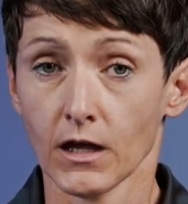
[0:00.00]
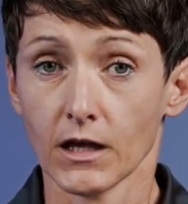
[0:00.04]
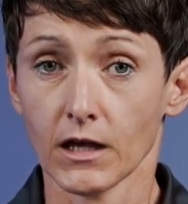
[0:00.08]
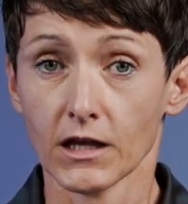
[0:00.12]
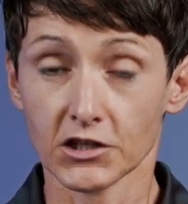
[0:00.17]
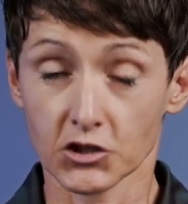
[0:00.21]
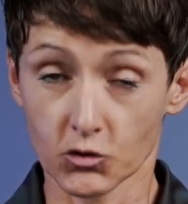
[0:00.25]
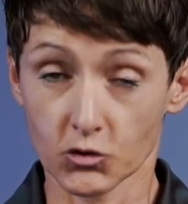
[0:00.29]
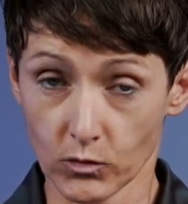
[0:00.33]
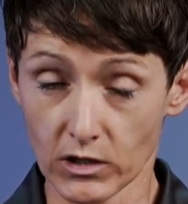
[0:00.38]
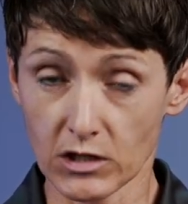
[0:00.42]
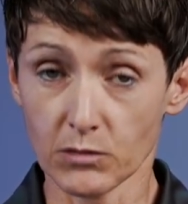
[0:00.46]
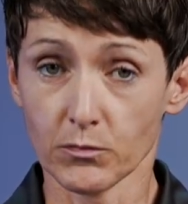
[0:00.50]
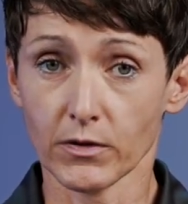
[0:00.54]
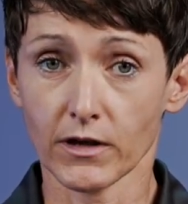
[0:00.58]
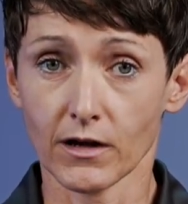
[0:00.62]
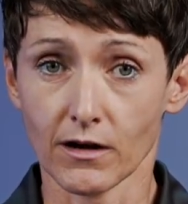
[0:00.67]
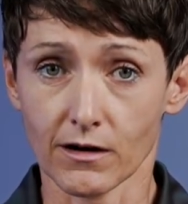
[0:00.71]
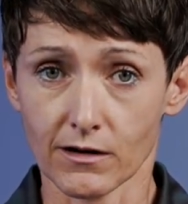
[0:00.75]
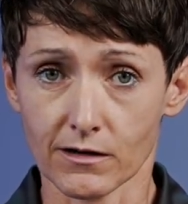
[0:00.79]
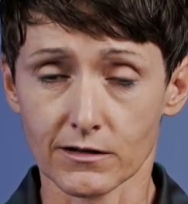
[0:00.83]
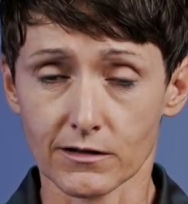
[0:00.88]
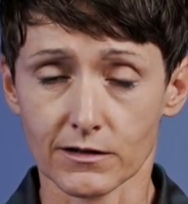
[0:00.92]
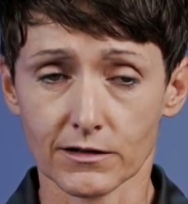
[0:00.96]
It will be
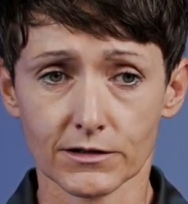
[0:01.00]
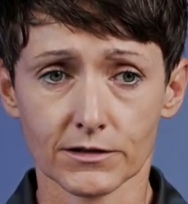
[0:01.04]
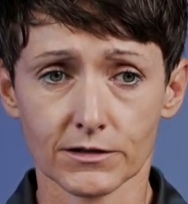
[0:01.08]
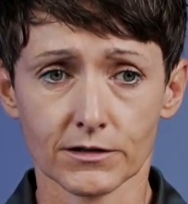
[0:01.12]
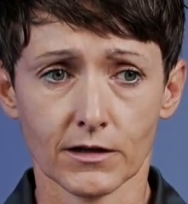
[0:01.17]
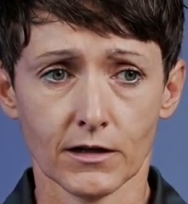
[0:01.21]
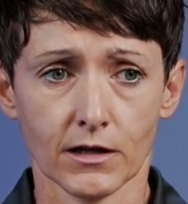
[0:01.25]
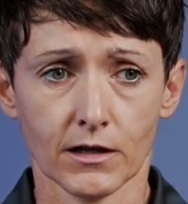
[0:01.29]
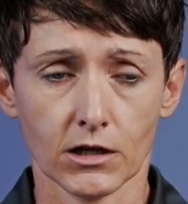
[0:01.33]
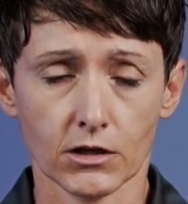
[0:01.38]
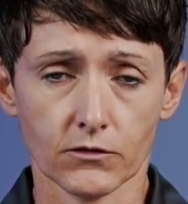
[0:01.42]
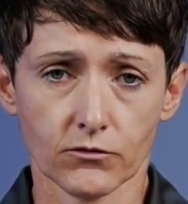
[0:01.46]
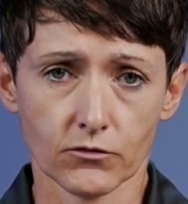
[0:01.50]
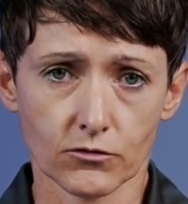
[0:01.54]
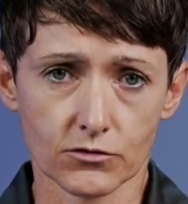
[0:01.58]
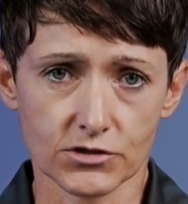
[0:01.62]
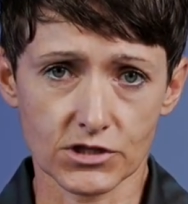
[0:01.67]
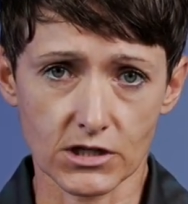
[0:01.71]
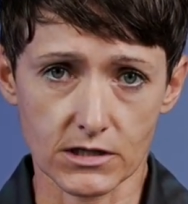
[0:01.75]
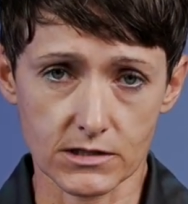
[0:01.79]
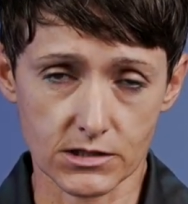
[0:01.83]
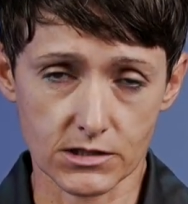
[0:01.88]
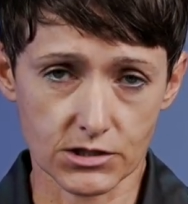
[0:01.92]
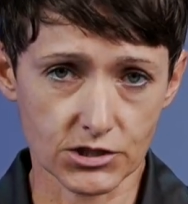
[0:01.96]
hard if you
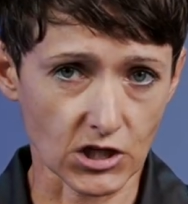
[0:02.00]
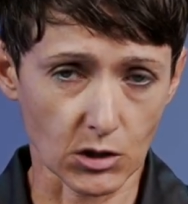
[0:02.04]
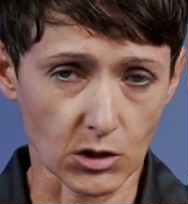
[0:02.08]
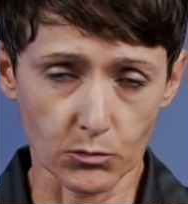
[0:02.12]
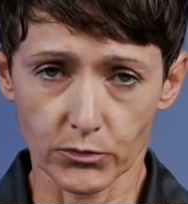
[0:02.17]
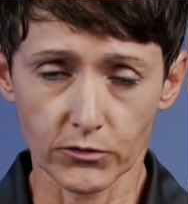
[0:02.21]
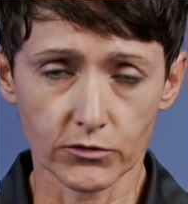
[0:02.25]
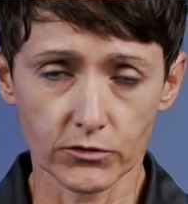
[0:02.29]
just jump